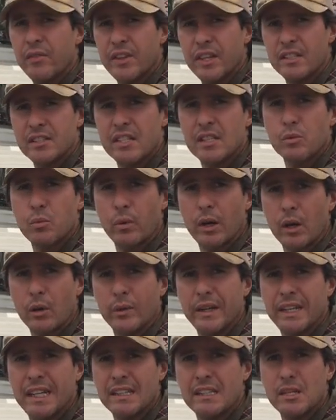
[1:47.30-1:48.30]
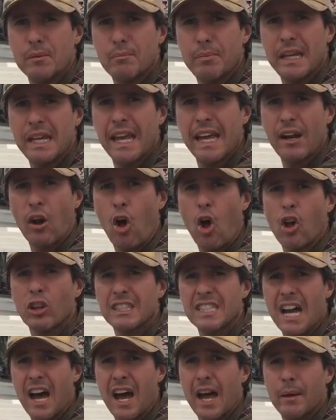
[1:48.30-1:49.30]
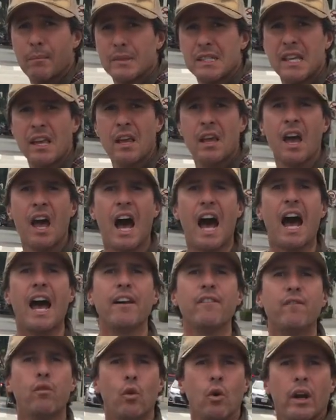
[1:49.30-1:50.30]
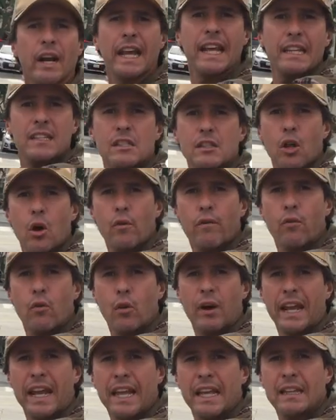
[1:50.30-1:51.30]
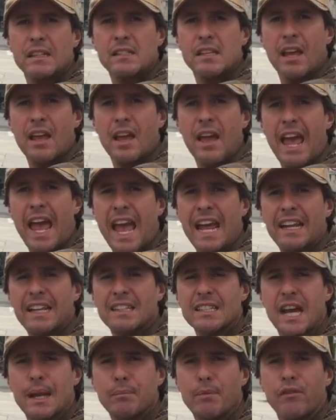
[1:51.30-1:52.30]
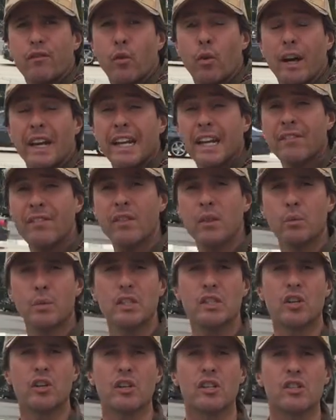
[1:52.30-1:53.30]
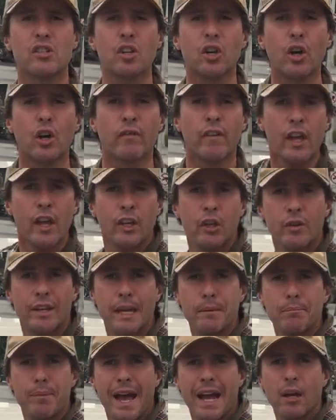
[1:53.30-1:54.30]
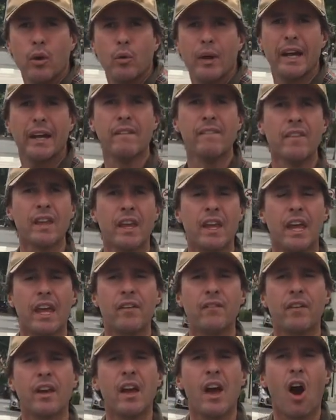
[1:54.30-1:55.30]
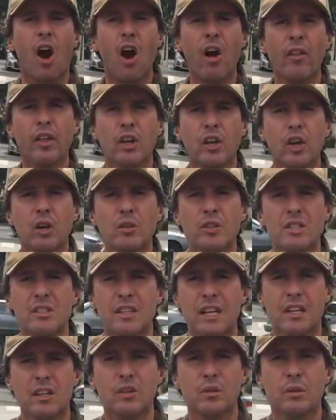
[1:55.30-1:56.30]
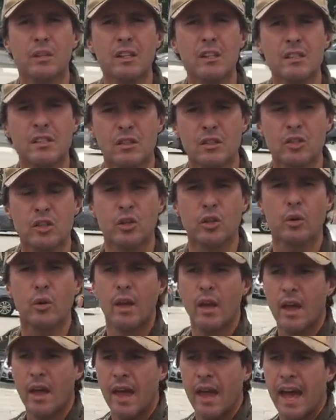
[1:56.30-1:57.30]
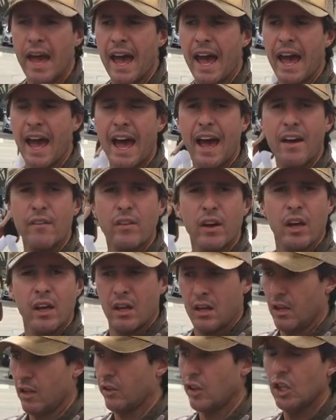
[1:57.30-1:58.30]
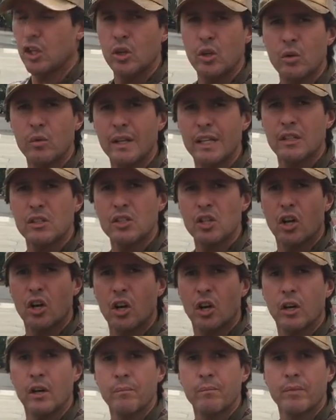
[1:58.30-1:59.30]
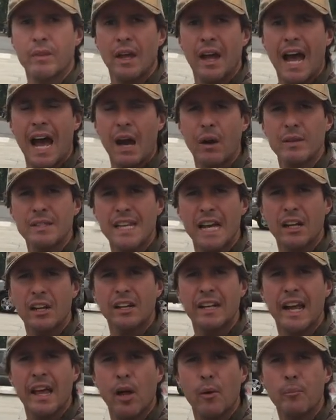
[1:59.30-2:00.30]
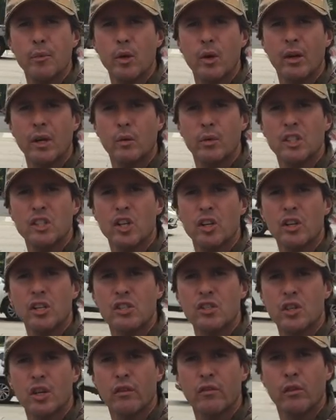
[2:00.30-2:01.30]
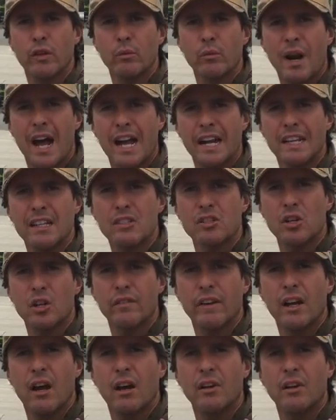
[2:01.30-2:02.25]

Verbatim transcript: This is where we need to be at all times. High forehands, low forehands, any type of forehand, even the return to serve, you get back quick. If all the coaches that you listen to have the unit turn, how is that going to help you on a return to serve when Roddick's serving